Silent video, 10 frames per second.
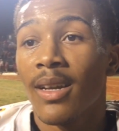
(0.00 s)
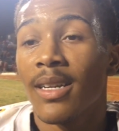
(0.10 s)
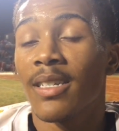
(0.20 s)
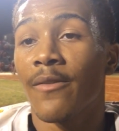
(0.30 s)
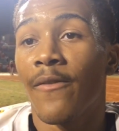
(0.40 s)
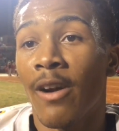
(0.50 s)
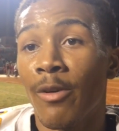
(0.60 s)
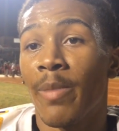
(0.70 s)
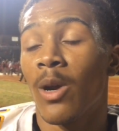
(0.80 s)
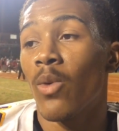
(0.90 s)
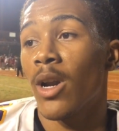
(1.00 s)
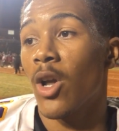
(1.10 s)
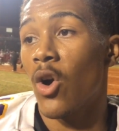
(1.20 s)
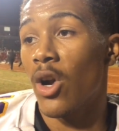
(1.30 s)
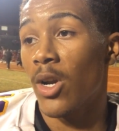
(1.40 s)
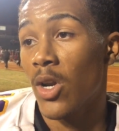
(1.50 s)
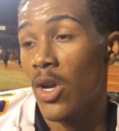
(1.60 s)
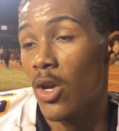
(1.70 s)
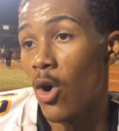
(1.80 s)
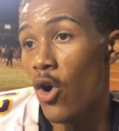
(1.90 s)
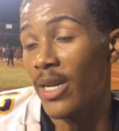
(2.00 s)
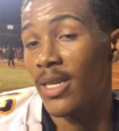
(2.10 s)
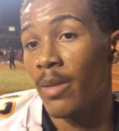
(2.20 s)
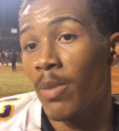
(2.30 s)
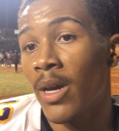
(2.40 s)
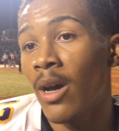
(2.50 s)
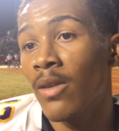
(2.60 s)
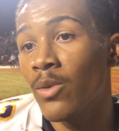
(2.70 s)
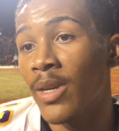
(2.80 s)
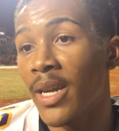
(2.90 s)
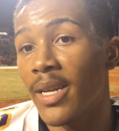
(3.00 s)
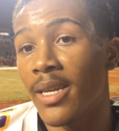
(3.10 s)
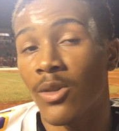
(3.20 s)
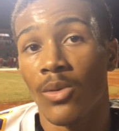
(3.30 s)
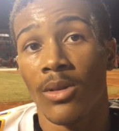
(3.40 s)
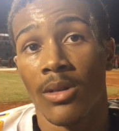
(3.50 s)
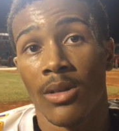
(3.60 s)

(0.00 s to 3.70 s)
This is a very big win going into the playoffs. We needed this one.